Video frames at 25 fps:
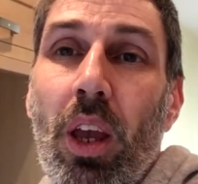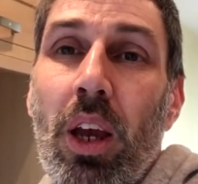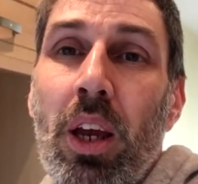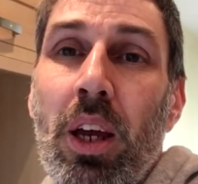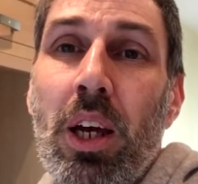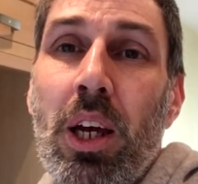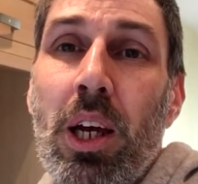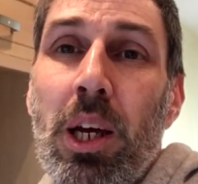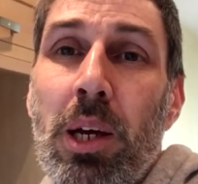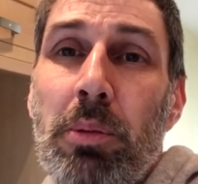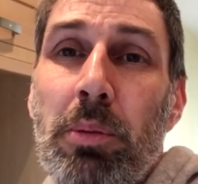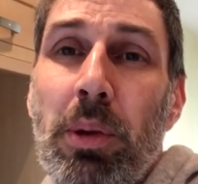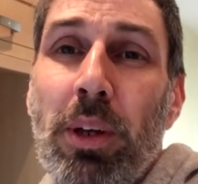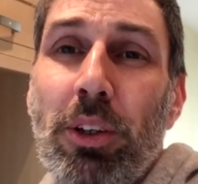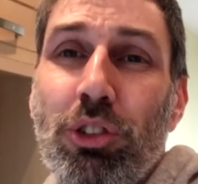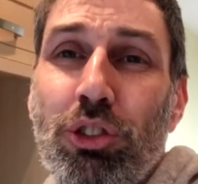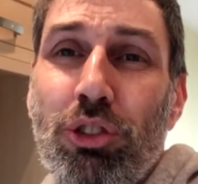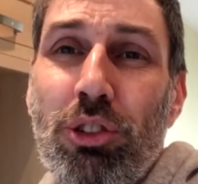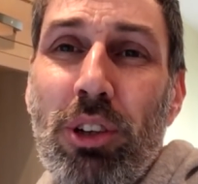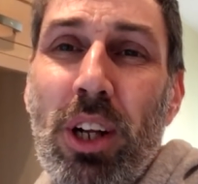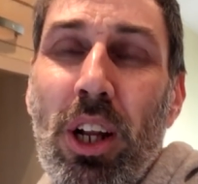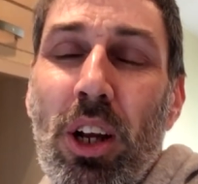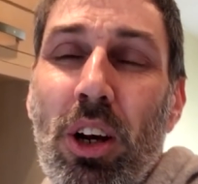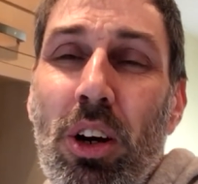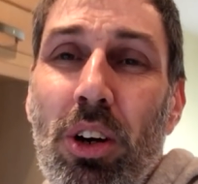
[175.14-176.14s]
It was
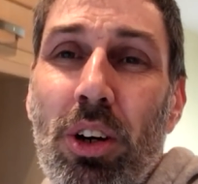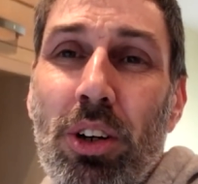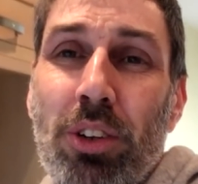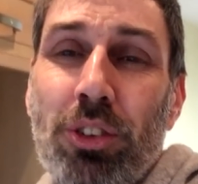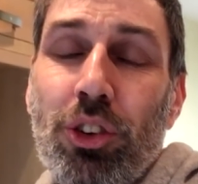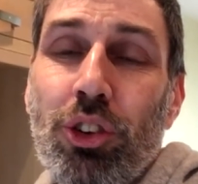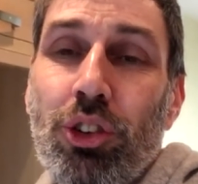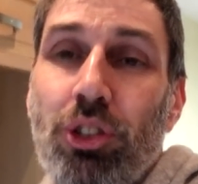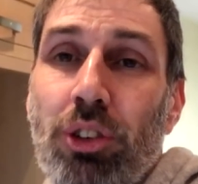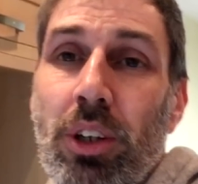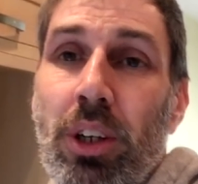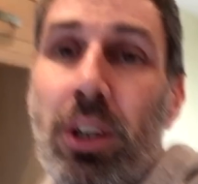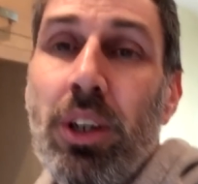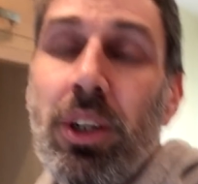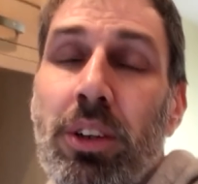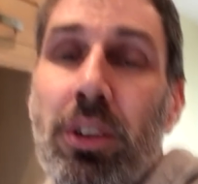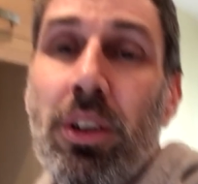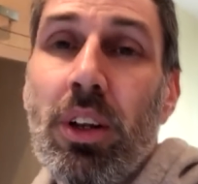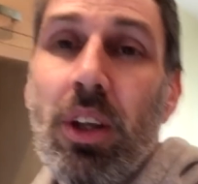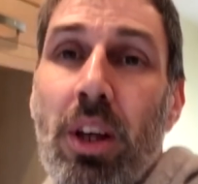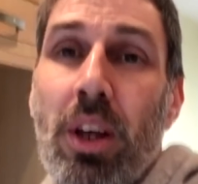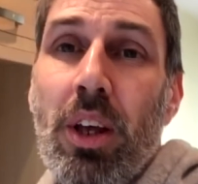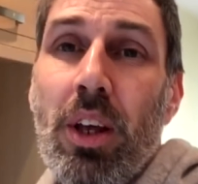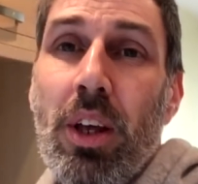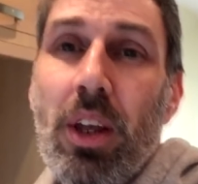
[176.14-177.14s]
really hard to try and
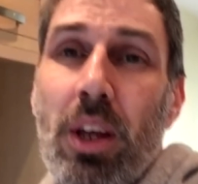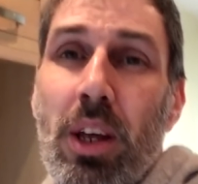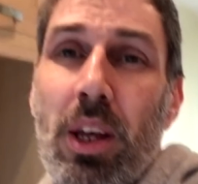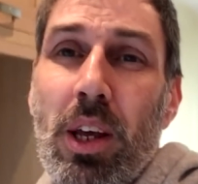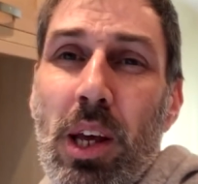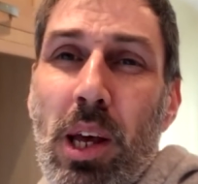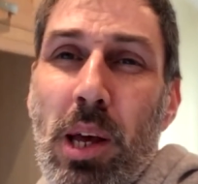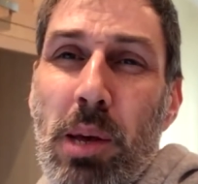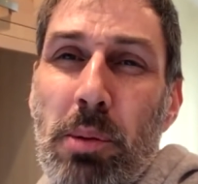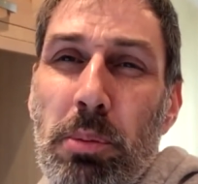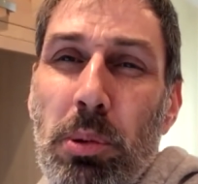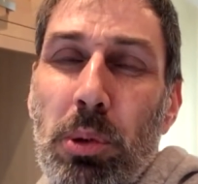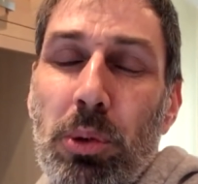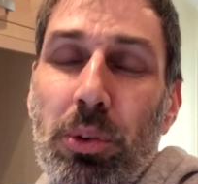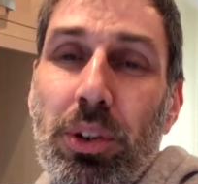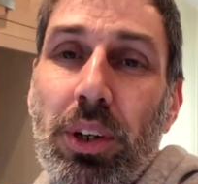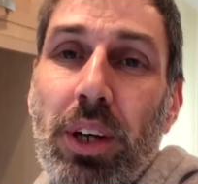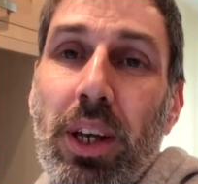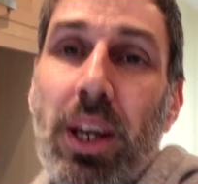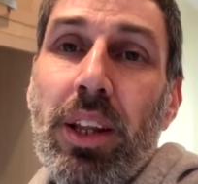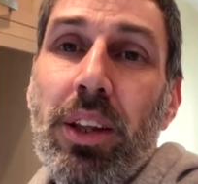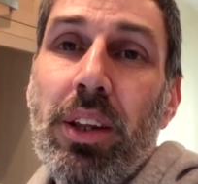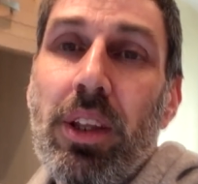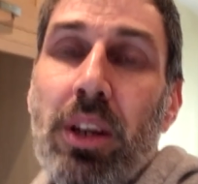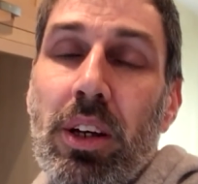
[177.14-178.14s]
put
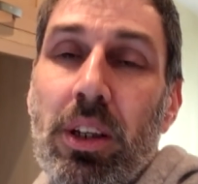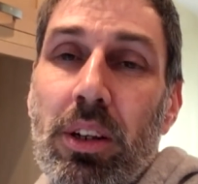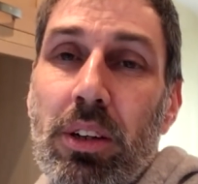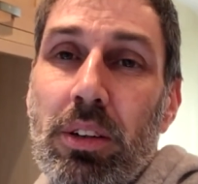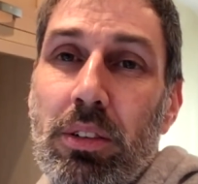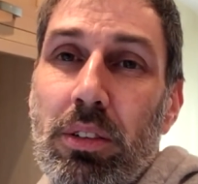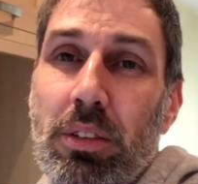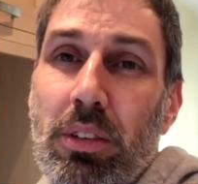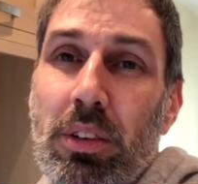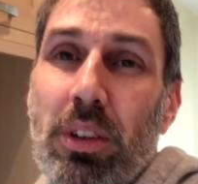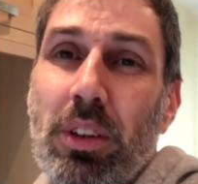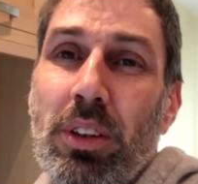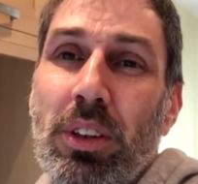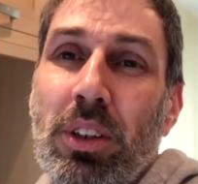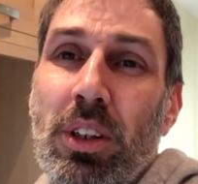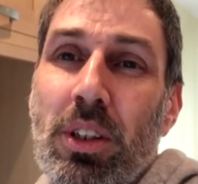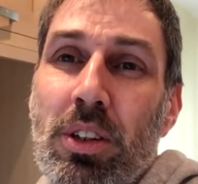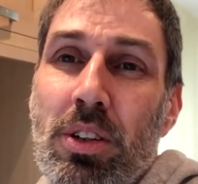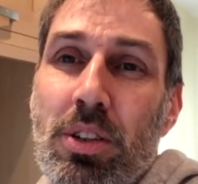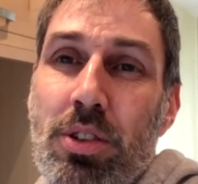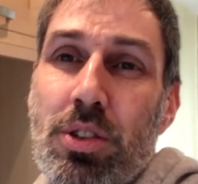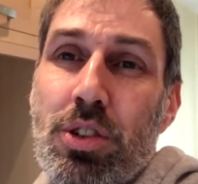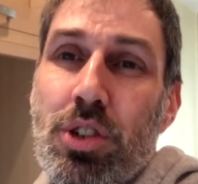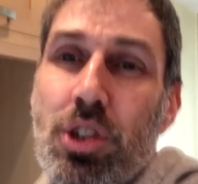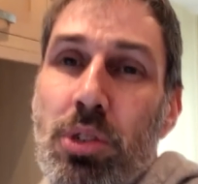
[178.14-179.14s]
together
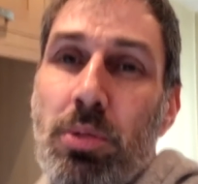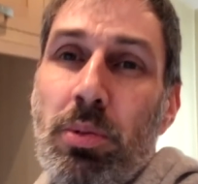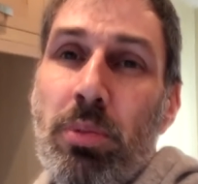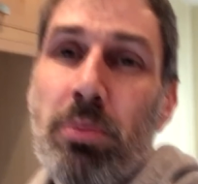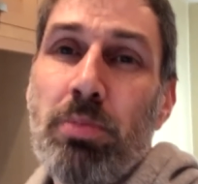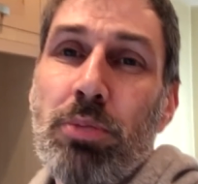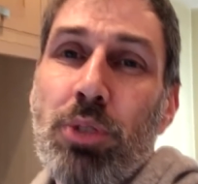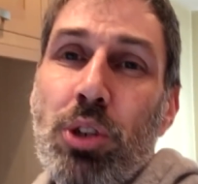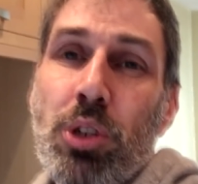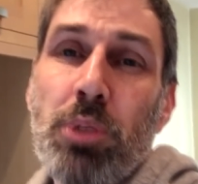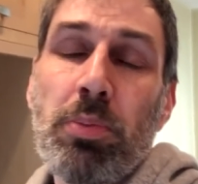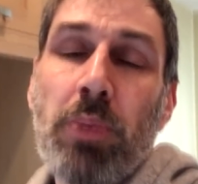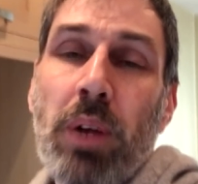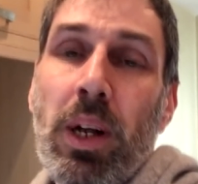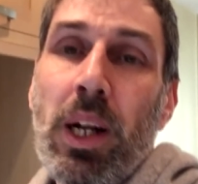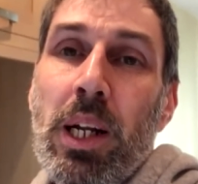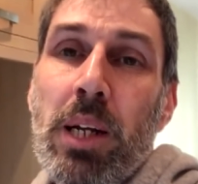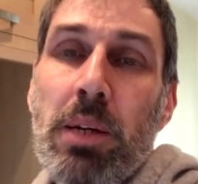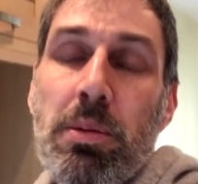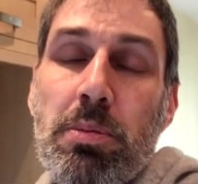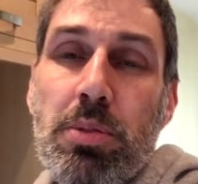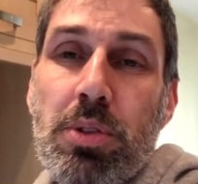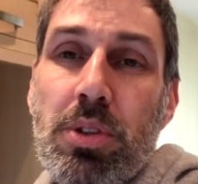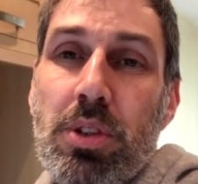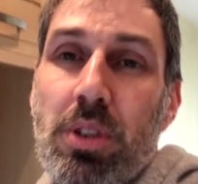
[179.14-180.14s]
some
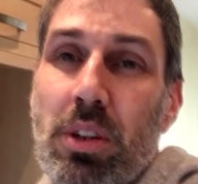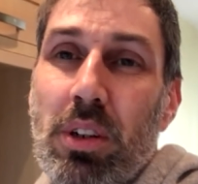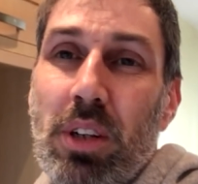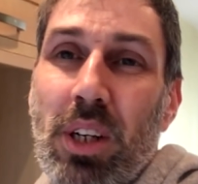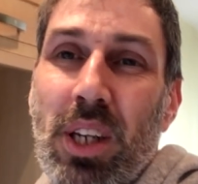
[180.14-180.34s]
clips,